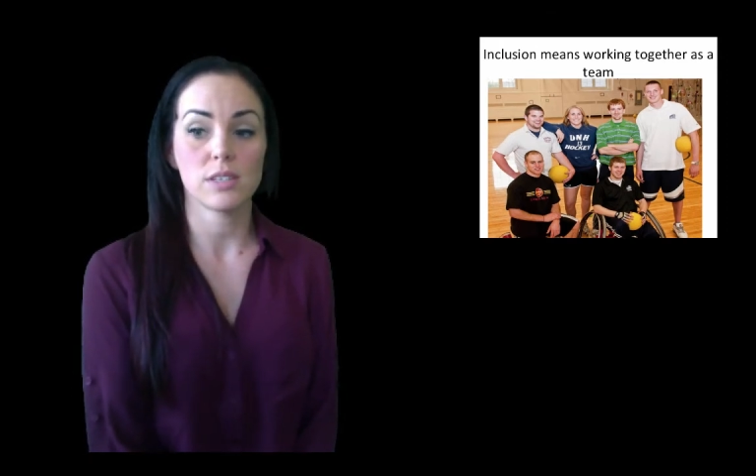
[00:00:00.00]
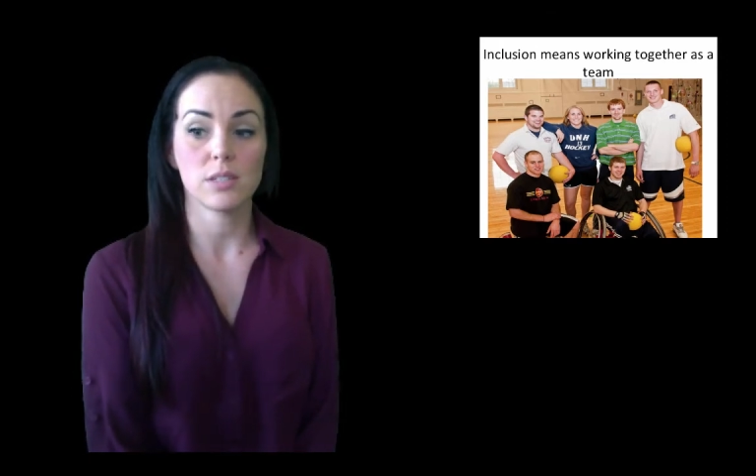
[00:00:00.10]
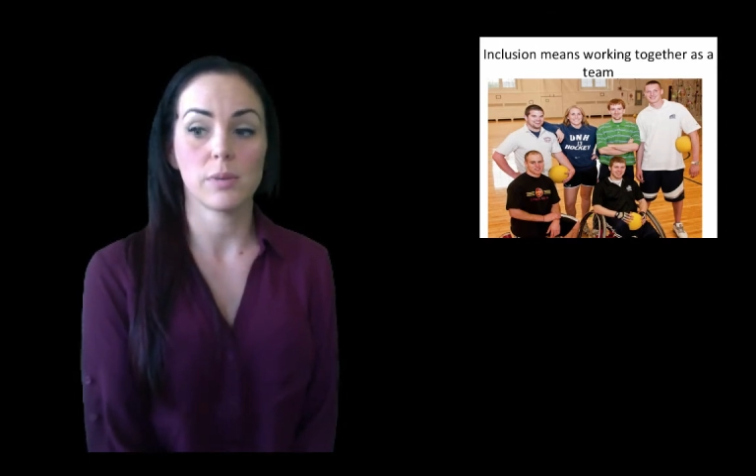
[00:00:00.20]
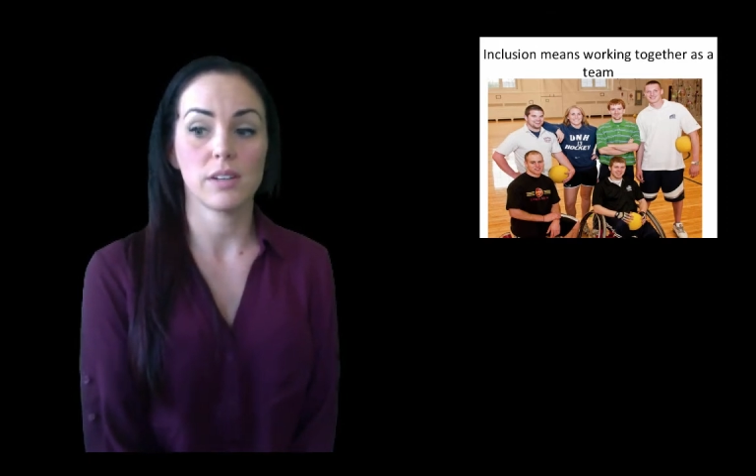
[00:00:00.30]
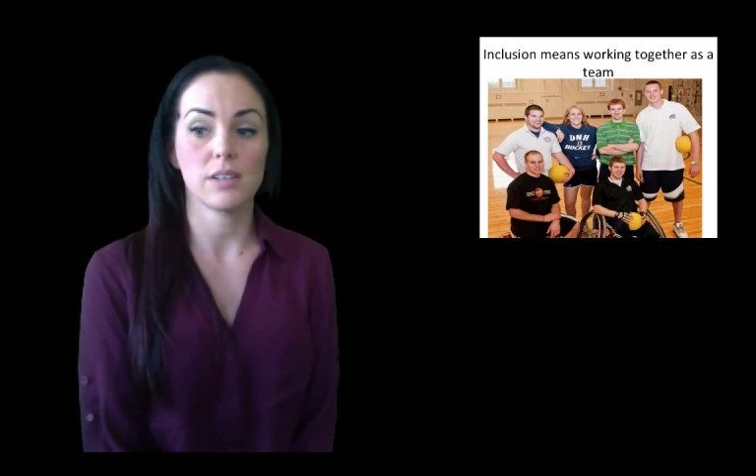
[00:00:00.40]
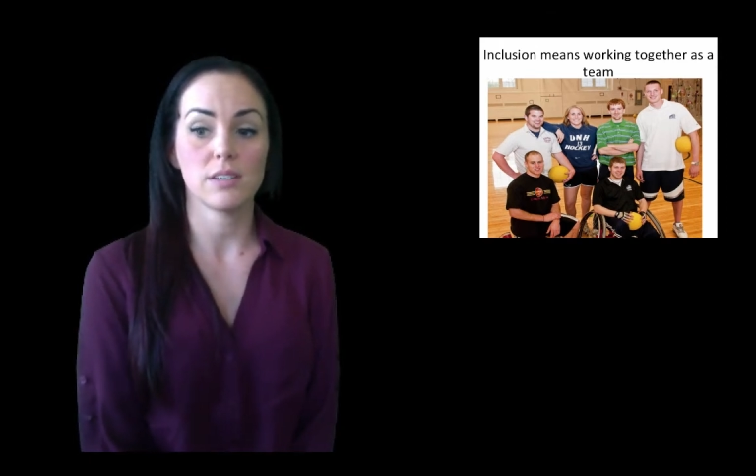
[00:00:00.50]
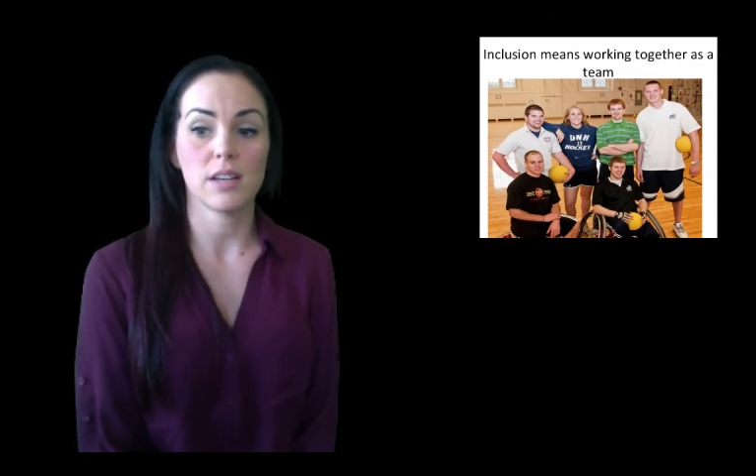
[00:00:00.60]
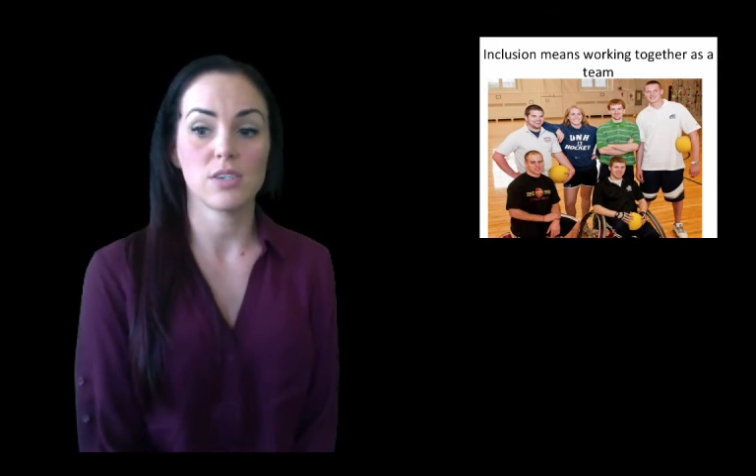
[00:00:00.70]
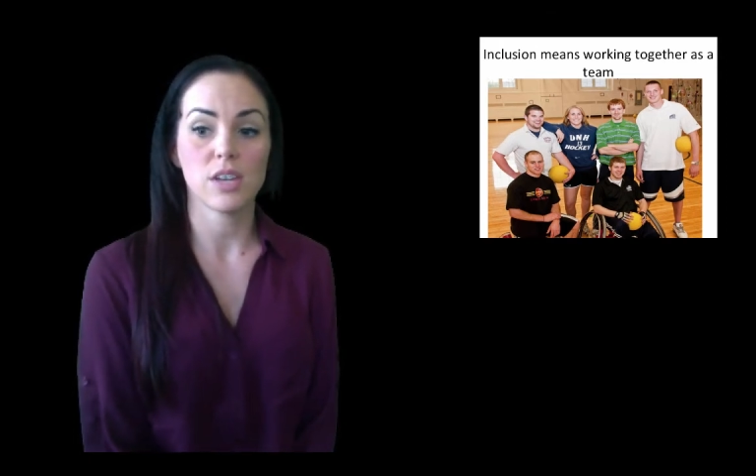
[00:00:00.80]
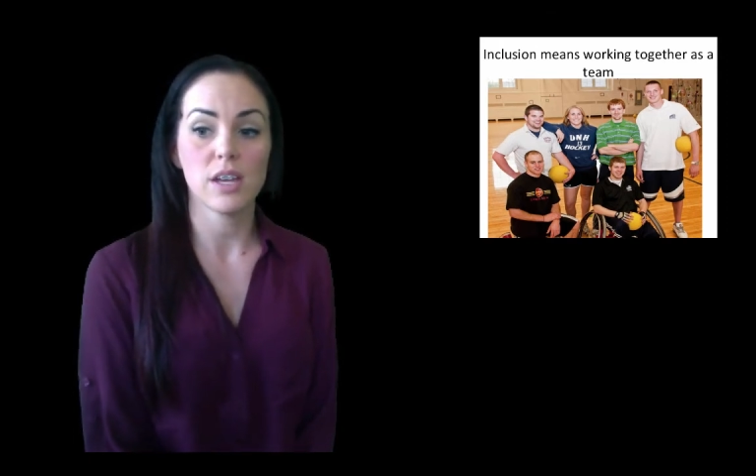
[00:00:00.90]
Disabilities
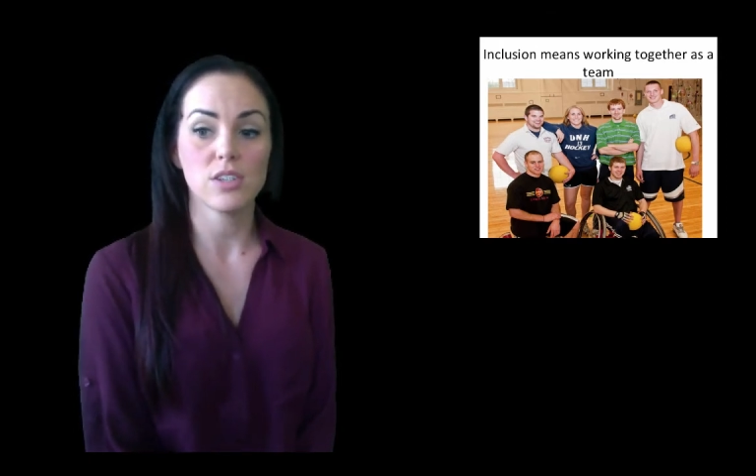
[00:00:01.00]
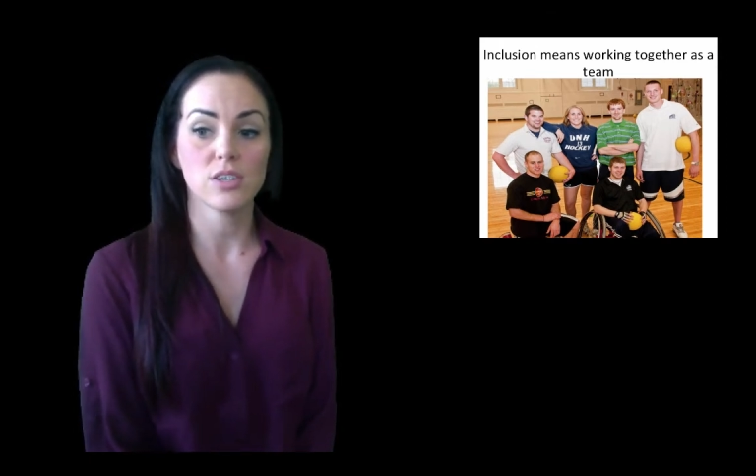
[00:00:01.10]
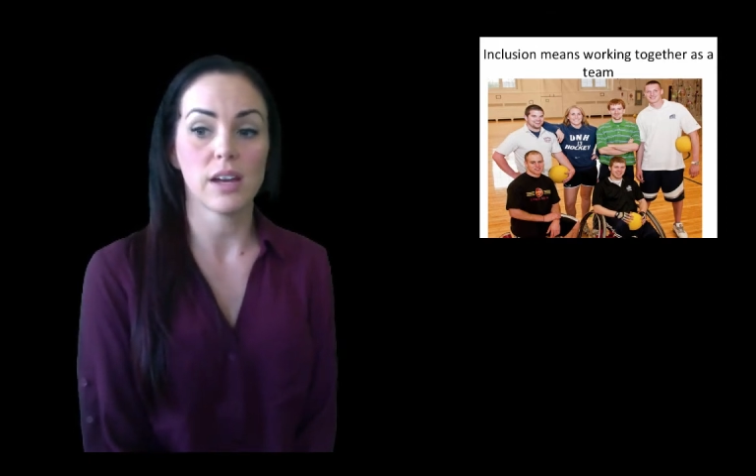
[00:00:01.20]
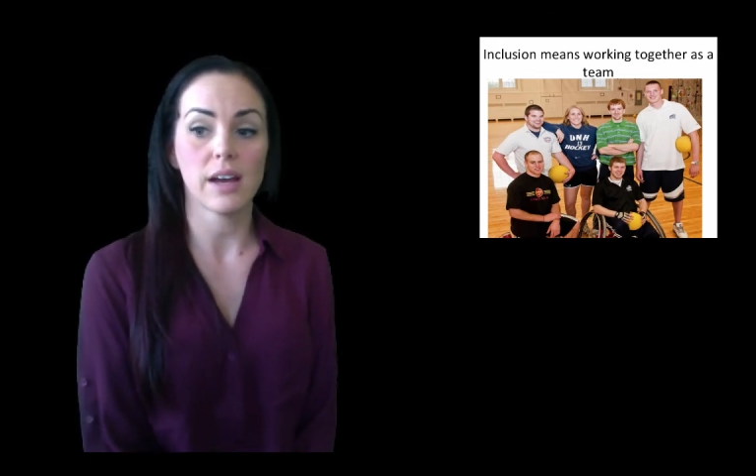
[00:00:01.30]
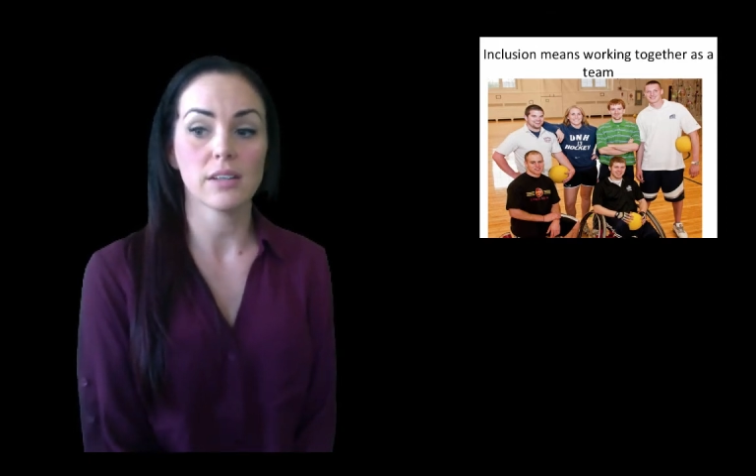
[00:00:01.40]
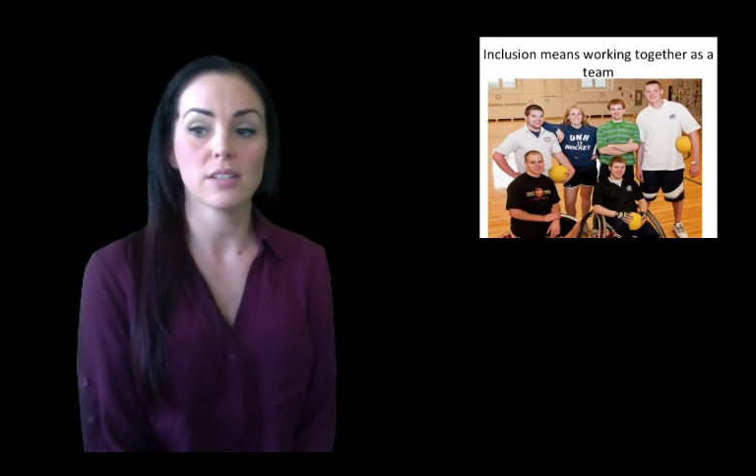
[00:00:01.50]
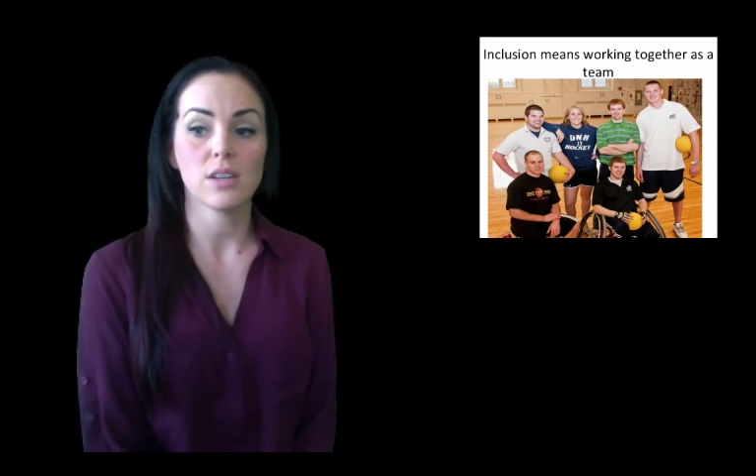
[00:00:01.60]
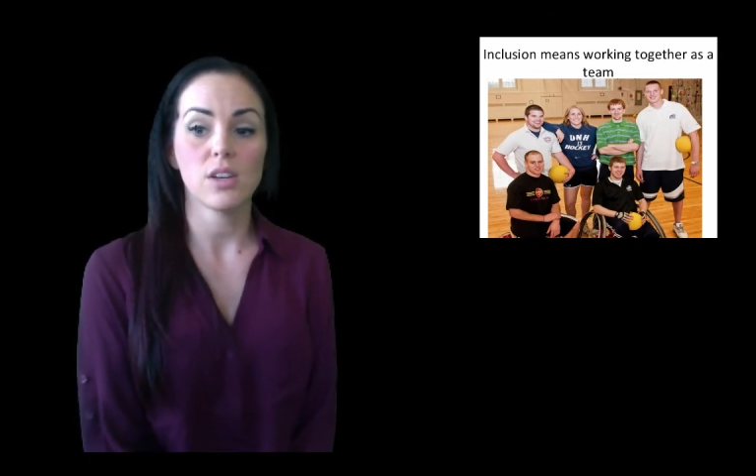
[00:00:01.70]
Education Act,